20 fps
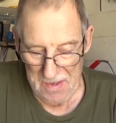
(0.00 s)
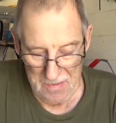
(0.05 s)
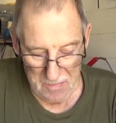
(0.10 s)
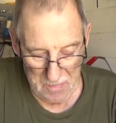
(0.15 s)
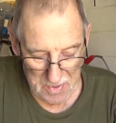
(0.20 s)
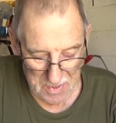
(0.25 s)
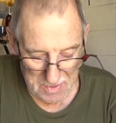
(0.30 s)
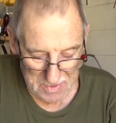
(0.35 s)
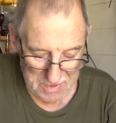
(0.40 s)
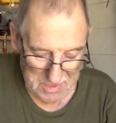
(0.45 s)

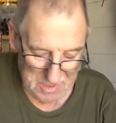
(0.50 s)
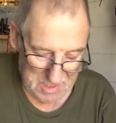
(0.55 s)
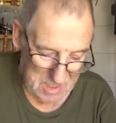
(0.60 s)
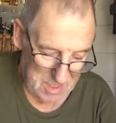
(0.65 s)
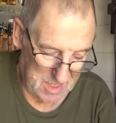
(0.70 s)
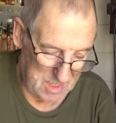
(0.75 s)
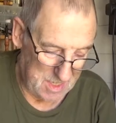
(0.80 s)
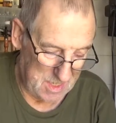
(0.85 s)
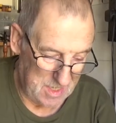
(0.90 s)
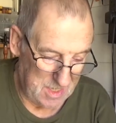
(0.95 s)
But
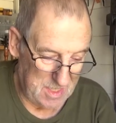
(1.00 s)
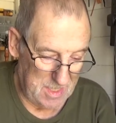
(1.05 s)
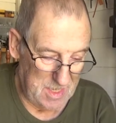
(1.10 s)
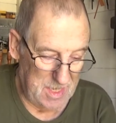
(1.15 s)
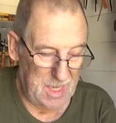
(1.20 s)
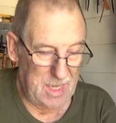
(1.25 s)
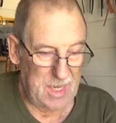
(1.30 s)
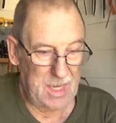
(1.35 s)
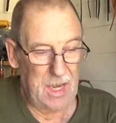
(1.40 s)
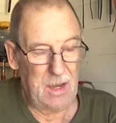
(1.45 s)

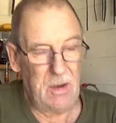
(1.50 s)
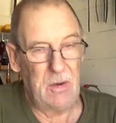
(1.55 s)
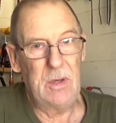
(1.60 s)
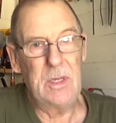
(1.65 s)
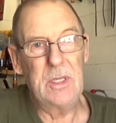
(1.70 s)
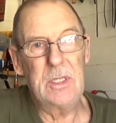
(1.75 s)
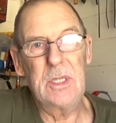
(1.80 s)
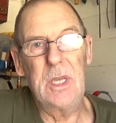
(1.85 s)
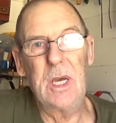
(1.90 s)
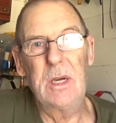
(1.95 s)
there you go.
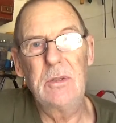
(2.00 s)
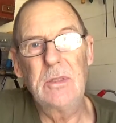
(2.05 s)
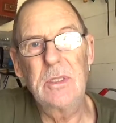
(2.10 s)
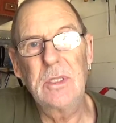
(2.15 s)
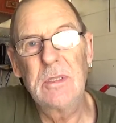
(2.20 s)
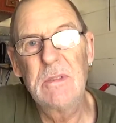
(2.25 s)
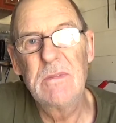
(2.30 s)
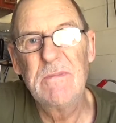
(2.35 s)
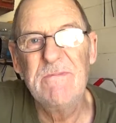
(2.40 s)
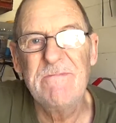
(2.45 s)
It's those
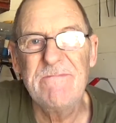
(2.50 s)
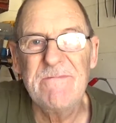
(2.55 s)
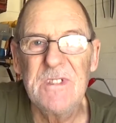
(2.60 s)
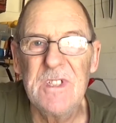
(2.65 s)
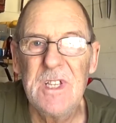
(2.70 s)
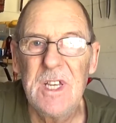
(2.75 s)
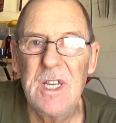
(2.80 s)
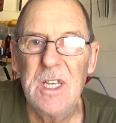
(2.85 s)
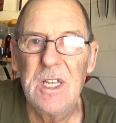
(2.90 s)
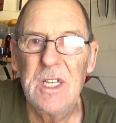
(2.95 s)

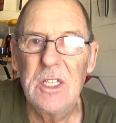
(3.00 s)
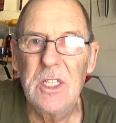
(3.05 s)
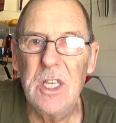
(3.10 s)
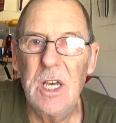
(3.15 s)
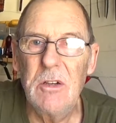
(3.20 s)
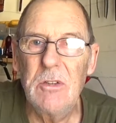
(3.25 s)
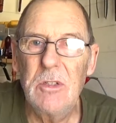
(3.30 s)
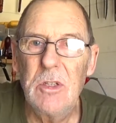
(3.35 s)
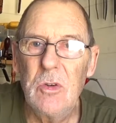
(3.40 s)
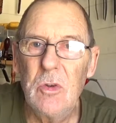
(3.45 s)

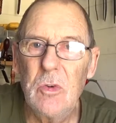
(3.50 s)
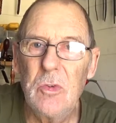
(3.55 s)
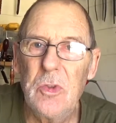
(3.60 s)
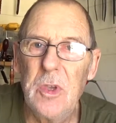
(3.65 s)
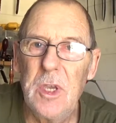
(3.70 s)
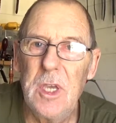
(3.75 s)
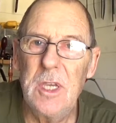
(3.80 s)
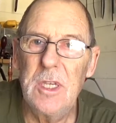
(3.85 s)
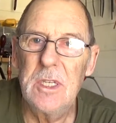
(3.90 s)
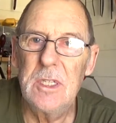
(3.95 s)
little
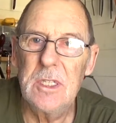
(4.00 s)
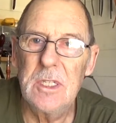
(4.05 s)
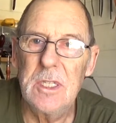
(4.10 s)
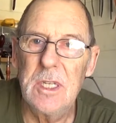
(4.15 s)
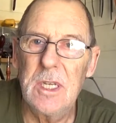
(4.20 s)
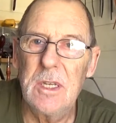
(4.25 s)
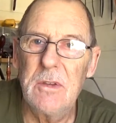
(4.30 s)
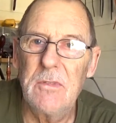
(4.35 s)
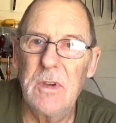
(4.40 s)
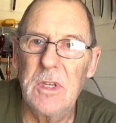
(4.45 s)
things, and
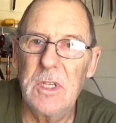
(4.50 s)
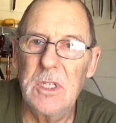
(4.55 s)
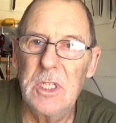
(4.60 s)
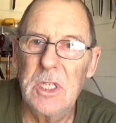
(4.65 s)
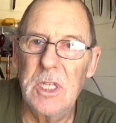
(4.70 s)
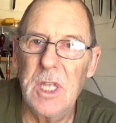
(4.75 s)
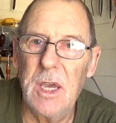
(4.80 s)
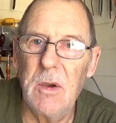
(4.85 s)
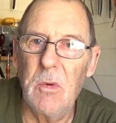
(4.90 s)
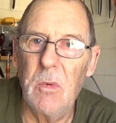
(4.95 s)
then eventually
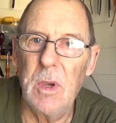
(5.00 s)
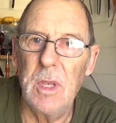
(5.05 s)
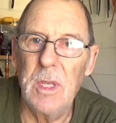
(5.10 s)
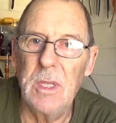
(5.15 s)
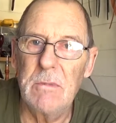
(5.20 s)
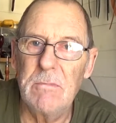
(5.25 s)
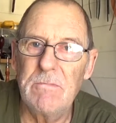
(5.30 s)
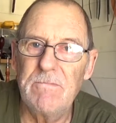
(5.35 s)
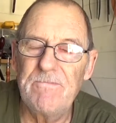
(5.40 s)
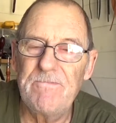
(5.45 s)
that went,
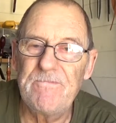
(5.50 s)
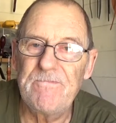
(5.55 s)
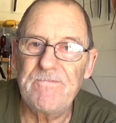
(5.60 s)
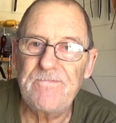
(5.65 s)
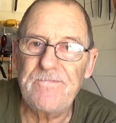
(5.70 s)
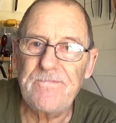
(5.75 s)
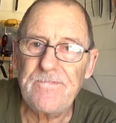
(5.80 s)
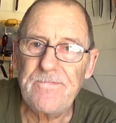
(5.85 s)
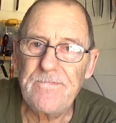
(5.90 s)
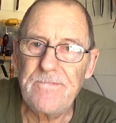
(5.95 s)

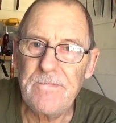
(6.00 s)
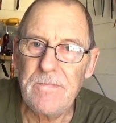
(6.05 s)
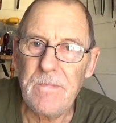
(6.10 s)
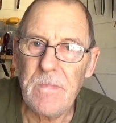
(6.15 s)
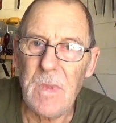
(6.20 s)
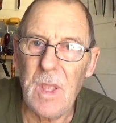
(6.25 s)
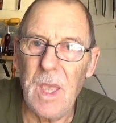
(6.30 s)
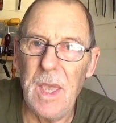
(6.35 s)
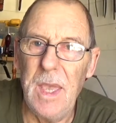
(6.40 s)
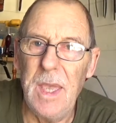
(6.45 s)

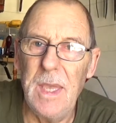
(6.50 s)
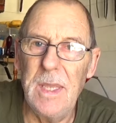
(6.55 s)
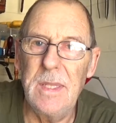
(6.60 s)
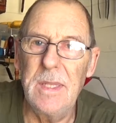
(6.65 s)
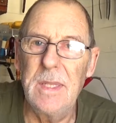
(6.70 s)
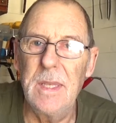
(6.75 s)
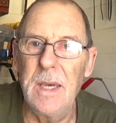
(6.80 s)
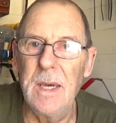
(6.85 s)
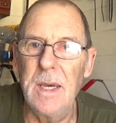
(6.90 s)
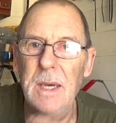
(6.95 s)

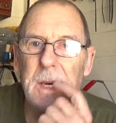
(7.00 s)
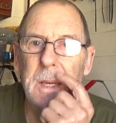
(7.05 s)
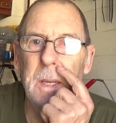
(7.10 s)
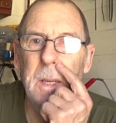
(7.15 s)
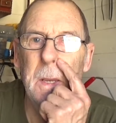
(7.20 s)
and